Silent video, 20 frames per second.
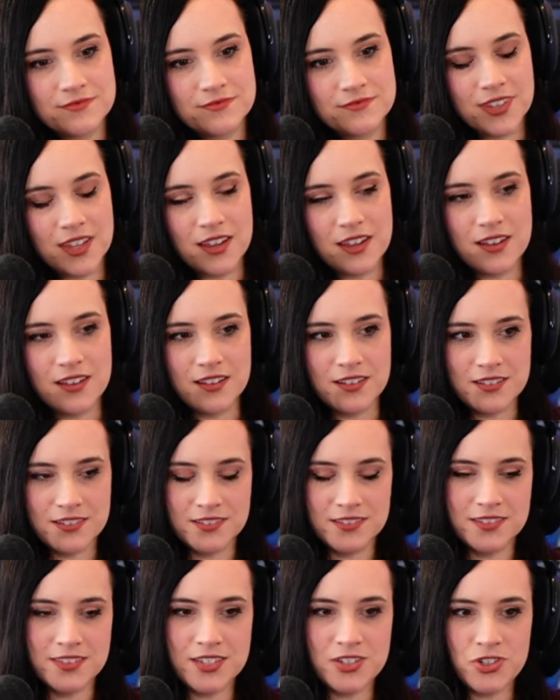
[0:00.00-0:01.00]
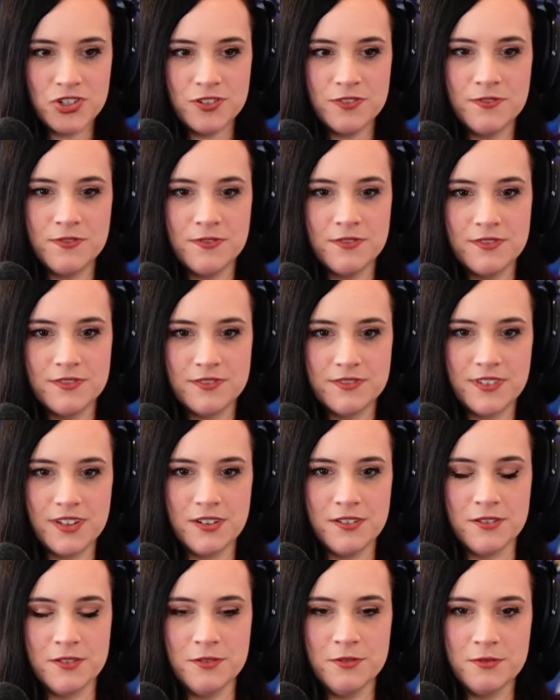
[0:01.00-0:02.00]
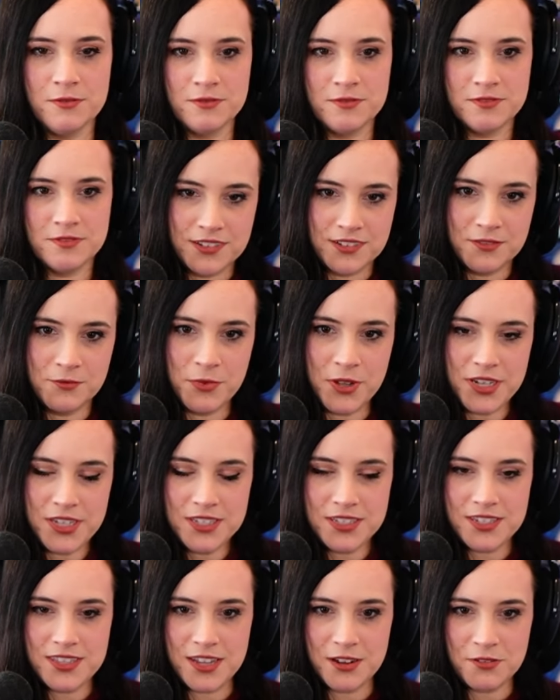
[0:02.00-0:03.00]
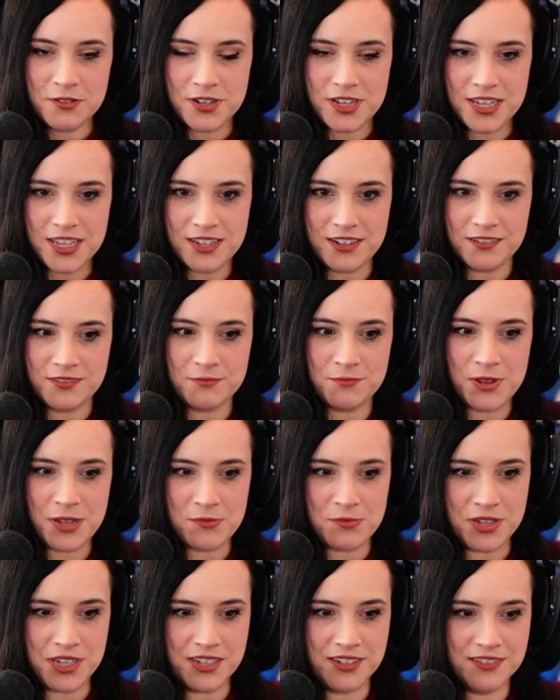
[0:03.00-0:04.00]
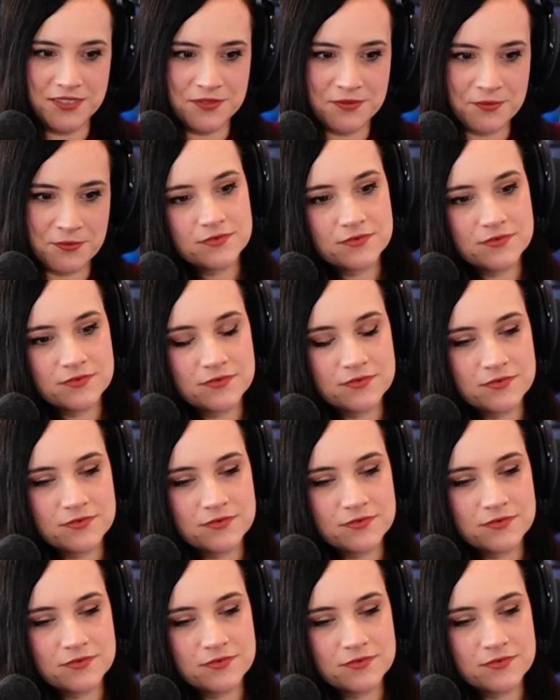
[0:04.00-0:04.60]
Ah, they should have, I don't know, went in there and hid, maybe. Thought